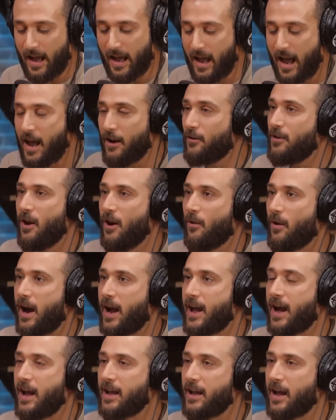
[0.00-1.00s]
I don't
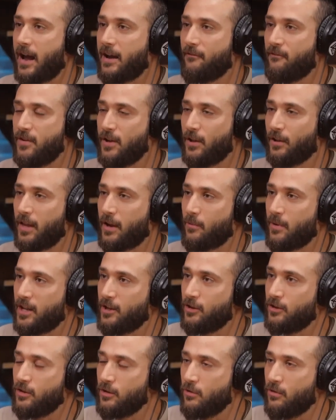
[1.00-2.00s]
know. I feel like
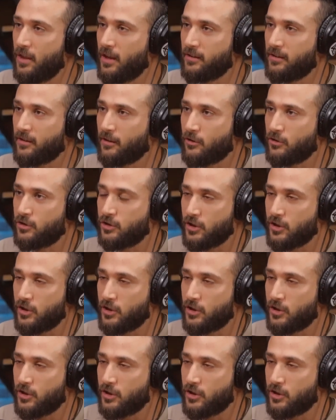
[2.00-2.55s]
we can do things that